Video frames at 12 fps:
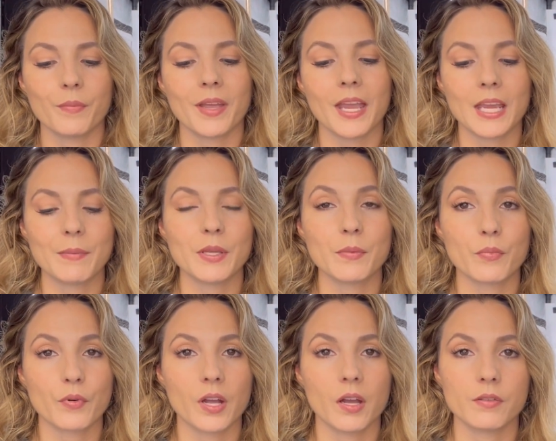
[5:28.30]
Amy
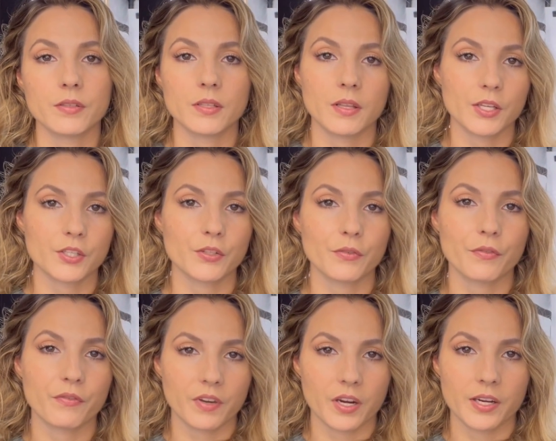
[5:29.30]
Brown Celestial
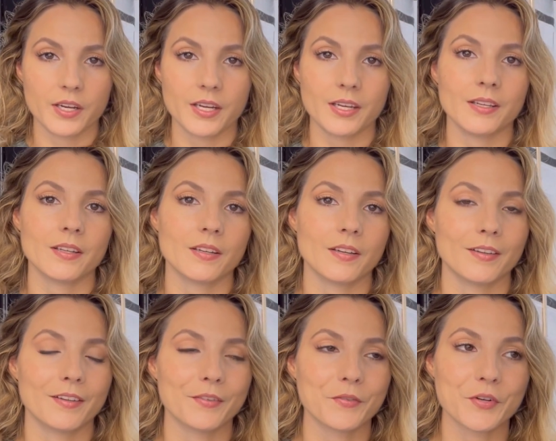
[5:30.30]
Fairy
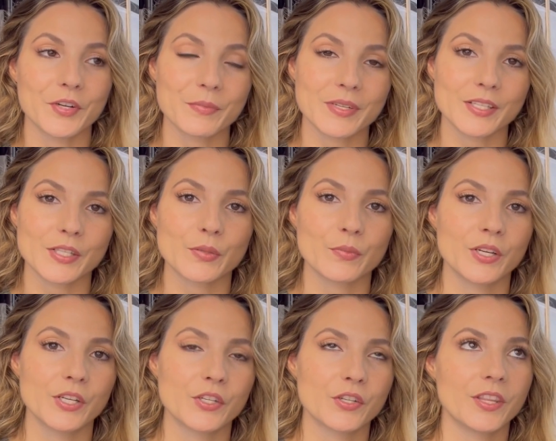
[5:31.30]
ornaments,
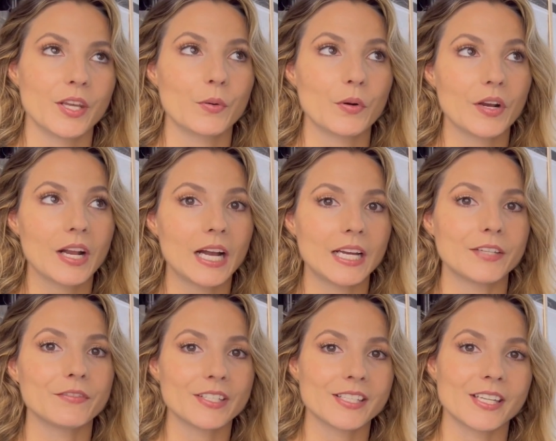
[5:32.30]
which they were kind of
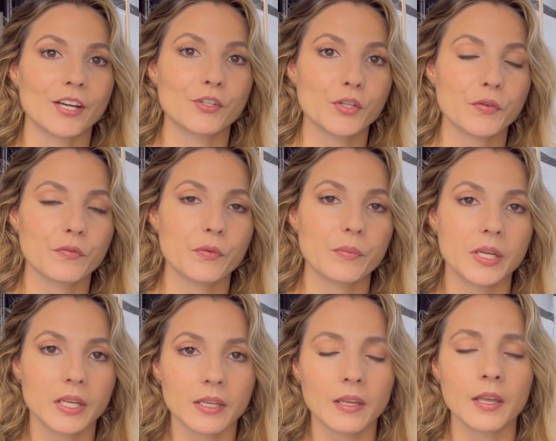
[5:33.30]
nostalgic for
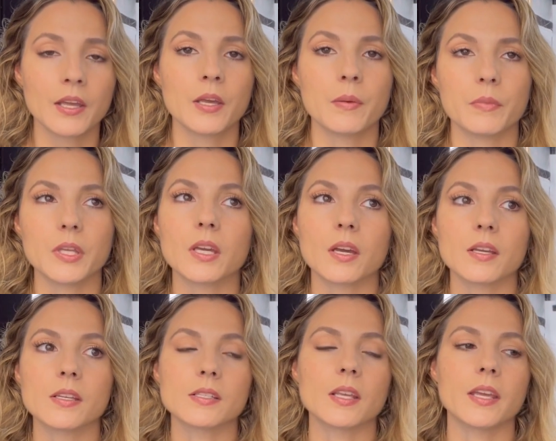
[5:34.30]
me
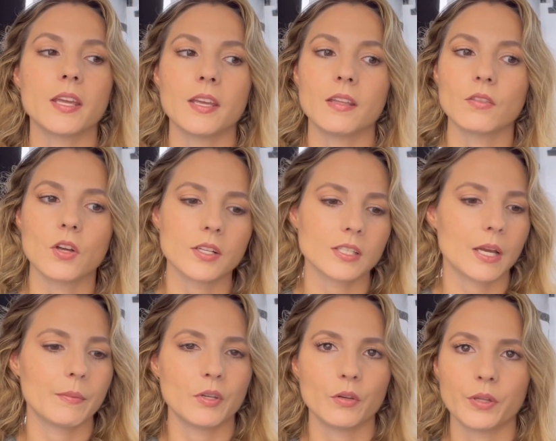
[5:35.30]
because a long
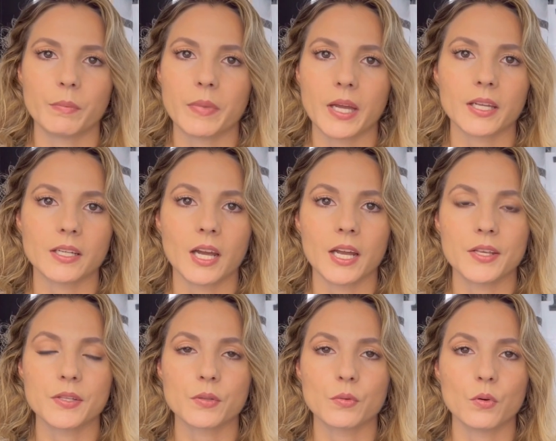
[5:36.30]
time ago, like back in high
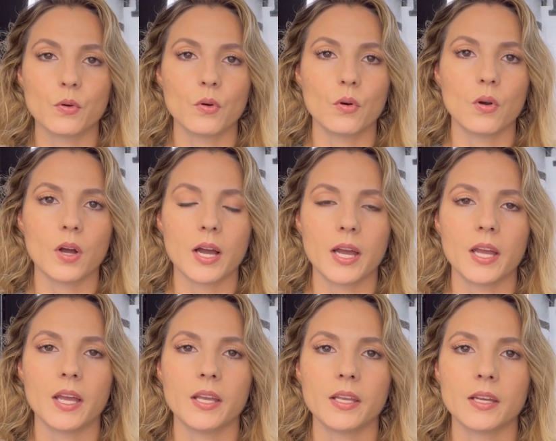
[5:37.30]
school,
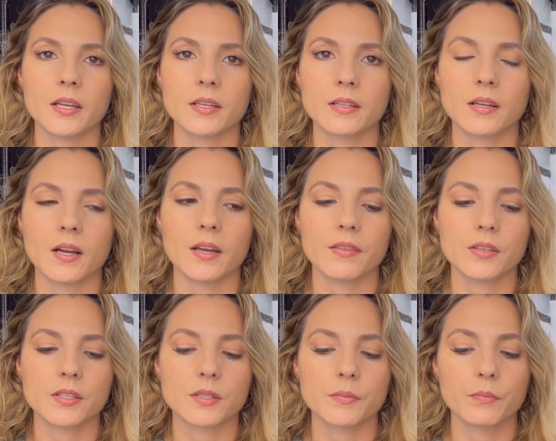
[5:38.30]
I got
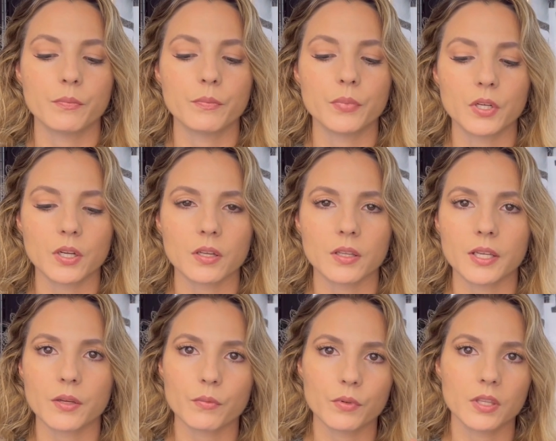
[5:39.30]
this book,
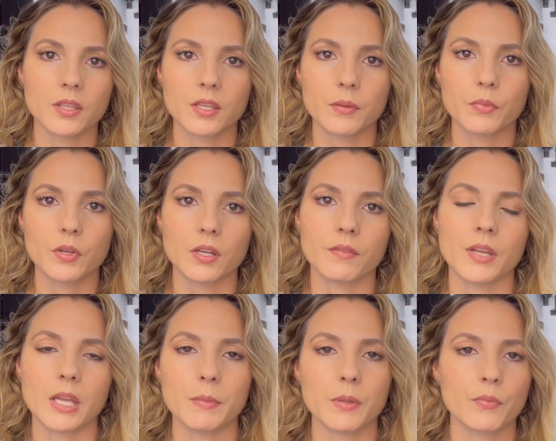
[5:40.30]
like a really thick book of
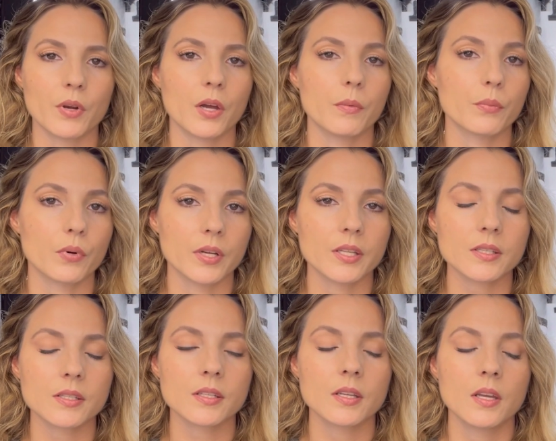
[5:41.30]
Amy Brown prints